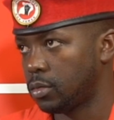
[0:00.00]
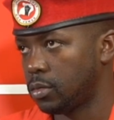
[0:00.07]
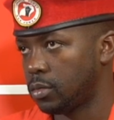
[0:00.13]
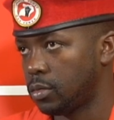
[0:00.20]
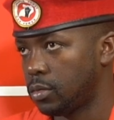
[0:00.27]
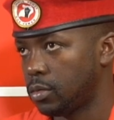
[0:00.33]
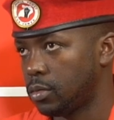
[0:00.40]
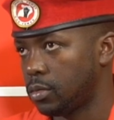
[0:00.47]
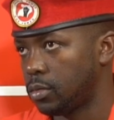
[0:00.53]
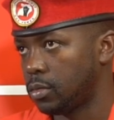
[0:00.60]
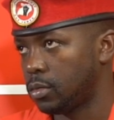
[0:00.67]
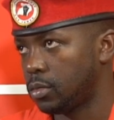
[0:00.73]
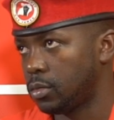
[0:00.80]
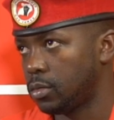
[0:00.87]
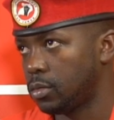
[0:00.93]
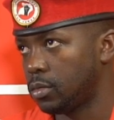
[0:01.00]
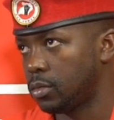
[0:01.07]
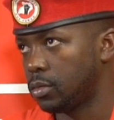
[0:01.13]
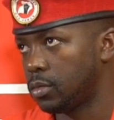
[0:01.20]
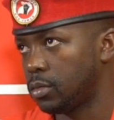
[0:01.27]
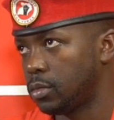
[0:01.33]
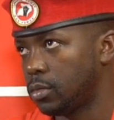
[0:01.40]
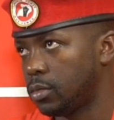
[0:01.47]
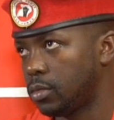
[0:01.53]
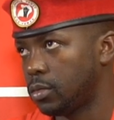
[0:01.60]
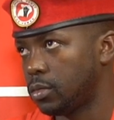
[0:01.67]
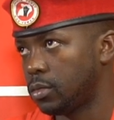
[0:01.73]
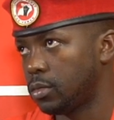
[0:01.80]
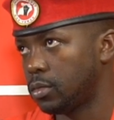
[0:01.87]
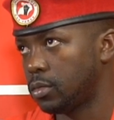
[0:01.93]

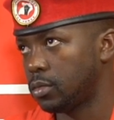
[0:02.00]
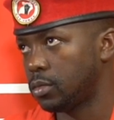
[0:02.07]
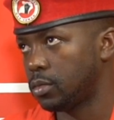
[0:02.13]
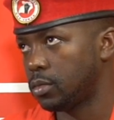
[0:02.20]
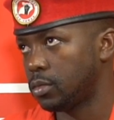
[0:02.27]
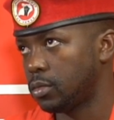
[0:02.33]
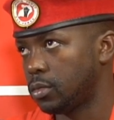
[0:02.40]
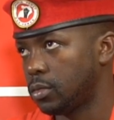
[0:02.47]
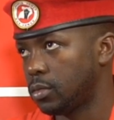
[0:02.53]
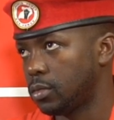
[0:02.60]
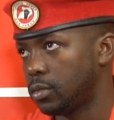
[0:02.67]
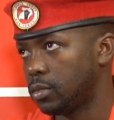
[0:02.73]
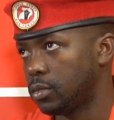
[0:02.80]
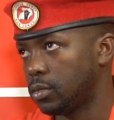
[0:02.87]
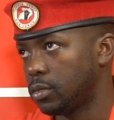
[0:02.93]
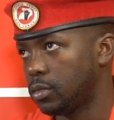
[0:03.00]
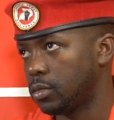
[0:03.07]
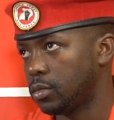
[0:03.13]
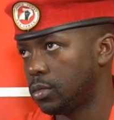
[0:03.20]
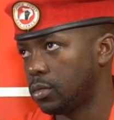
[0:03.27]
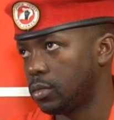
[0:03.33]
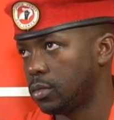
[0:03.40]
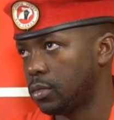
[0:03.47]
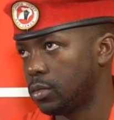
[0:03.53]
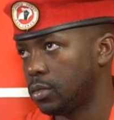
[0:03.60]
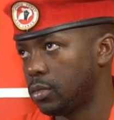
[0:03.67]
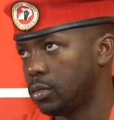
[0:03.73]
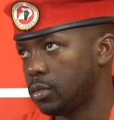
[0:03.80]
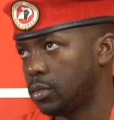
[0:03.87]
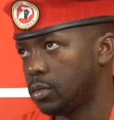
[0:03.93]

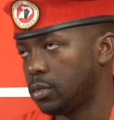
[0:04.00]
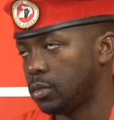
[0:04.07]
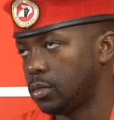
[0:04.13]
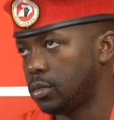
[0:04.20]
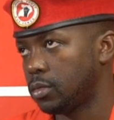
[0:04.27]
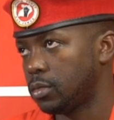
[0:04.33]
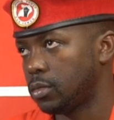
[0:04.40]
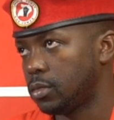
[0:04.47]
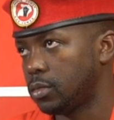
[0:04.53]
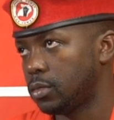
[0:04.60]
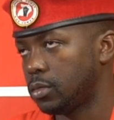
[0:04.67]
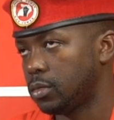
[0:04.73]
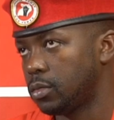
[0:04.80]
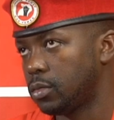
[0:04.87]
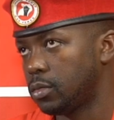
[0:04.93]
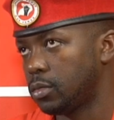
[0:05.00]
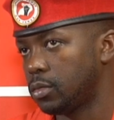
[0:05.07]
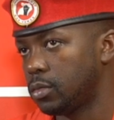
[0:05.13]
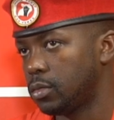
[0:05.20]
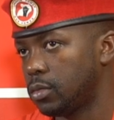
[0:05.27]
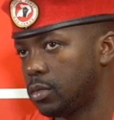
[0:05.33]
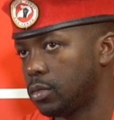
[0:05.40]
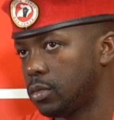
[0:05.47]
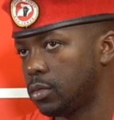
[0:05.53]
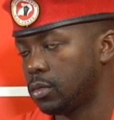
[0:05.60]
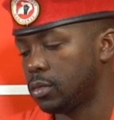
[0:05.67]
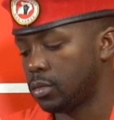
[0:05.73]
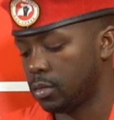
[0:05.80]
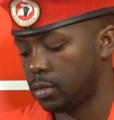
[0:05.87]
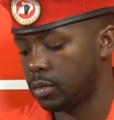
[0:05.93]

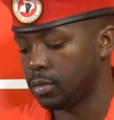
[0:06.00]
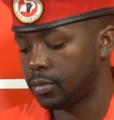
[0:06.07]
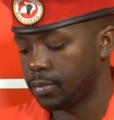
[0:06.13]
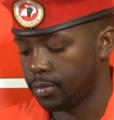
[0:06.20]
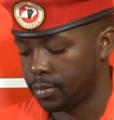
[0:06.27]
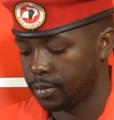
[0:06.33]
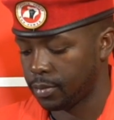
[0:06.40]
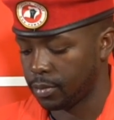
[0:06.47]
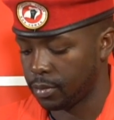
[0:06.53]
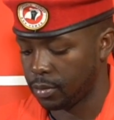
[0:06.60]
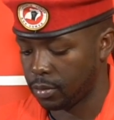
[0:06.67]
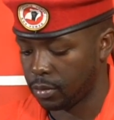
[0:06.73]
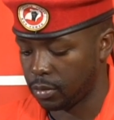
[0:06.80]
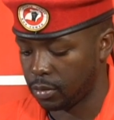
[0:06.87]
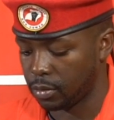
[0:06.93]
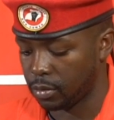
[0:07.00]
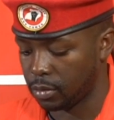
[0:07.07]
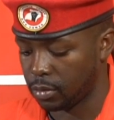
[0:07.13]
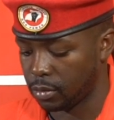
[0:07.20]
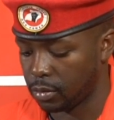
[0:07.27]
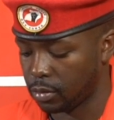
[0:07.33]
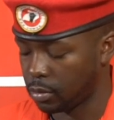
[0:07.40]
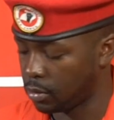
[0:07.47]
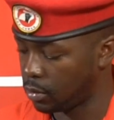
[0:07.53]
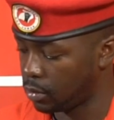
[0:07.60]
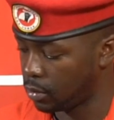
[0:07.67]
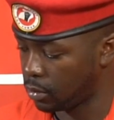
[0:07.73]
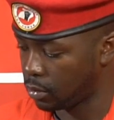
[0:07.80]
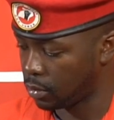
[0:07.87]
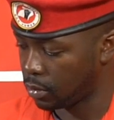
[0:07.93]
(silent)